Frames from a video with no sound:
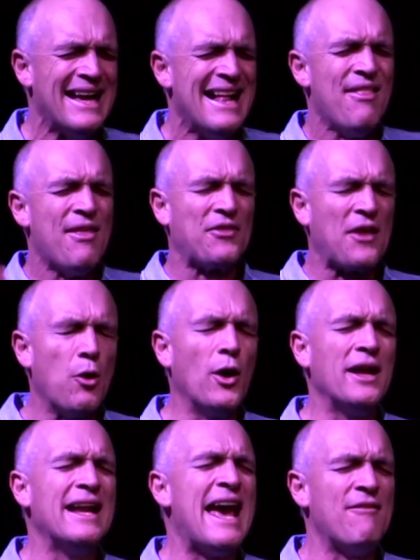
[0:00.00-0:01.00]
that they
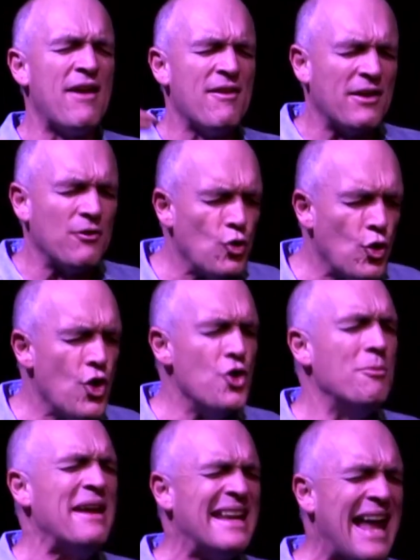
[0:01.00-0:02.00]
wouldn't have even room
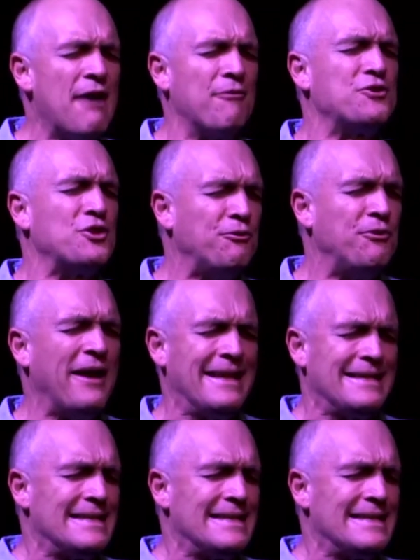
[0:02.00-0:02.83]
enough to fit.